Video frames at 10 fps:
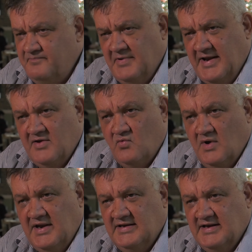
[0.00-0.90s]
playing
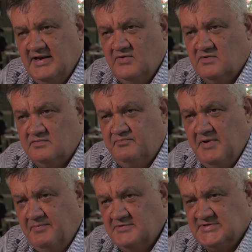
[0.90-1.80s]
willy-nilly with
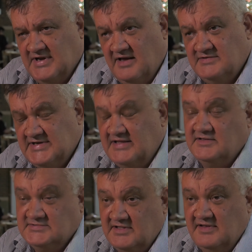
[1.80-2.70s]
people's lives and
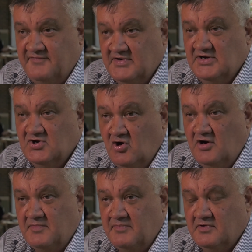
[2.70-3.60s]
the South African
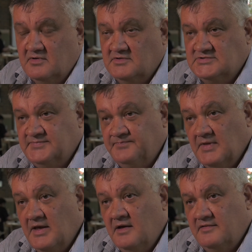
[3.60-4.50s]
economy, because
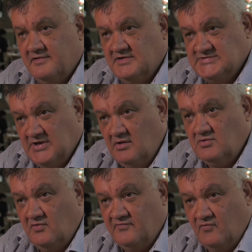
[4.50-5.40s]
the
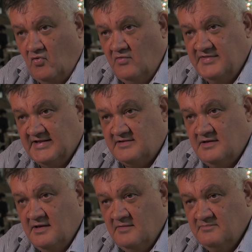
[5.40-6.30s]
result of all that
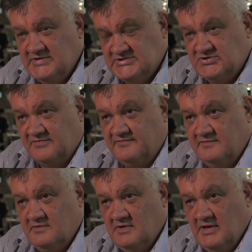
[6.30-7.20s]
mischief
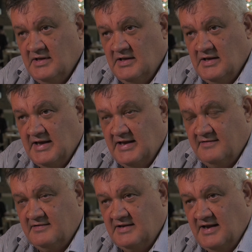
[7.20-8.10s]

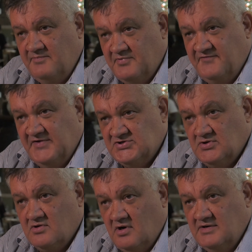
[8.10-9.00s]
and
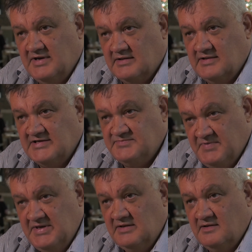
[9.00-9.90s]
unprofessional conduct has
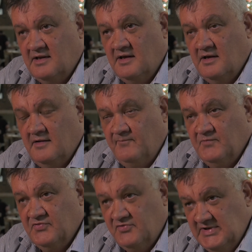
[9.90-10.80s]
been
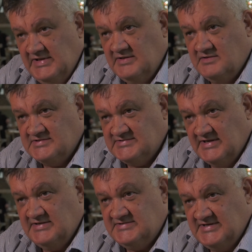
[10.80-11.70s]
3
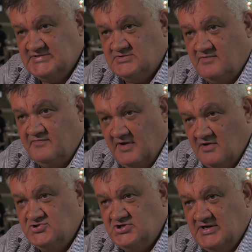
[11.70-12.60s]
distinct sets of
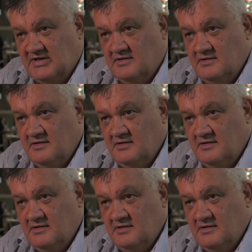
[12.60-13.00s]
load shedding,